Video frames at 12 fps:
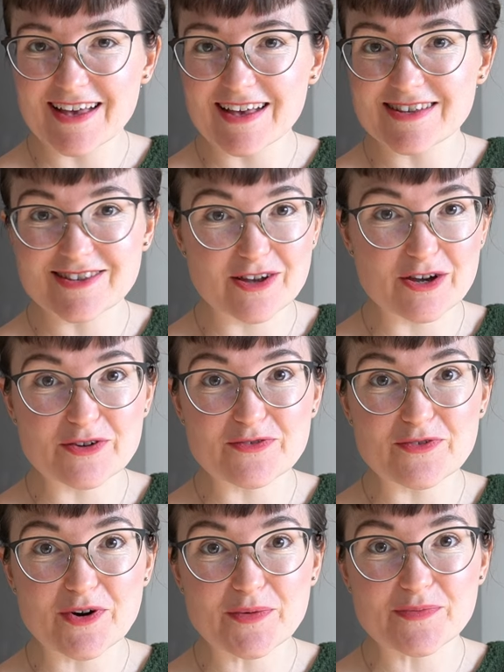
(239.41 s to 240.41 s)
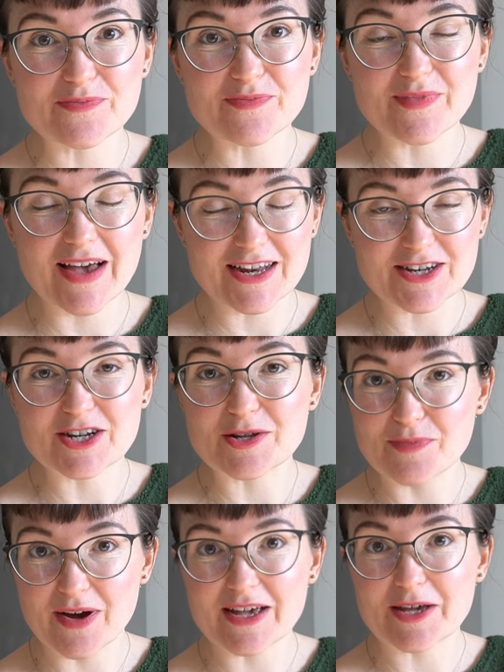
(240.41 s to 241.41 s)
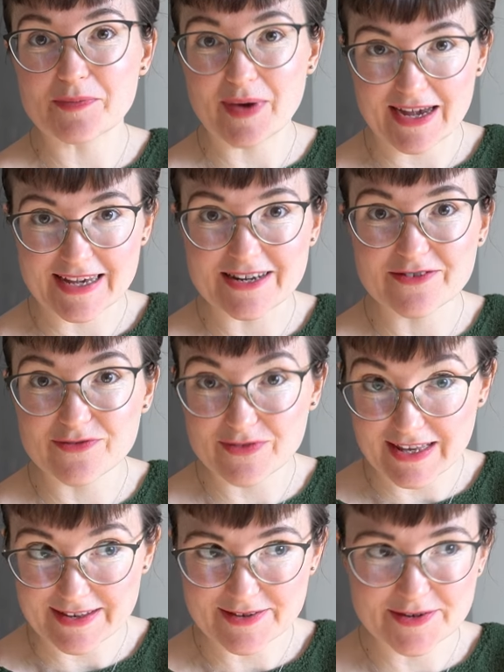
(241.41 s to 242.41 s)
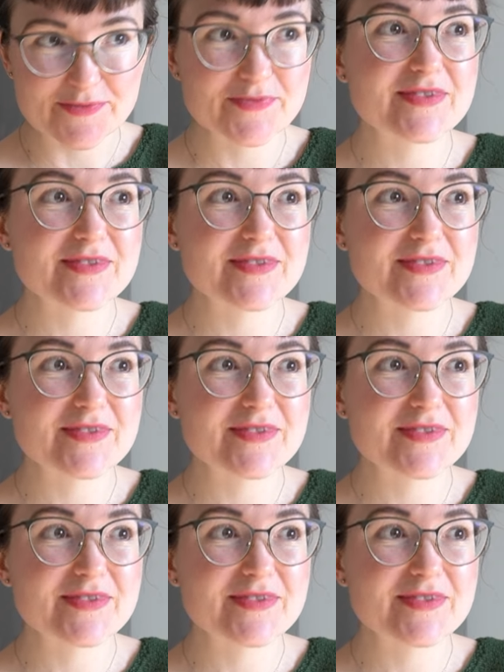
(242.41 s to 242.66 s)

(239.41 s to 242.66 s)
aside from actually buying a packet of yeast.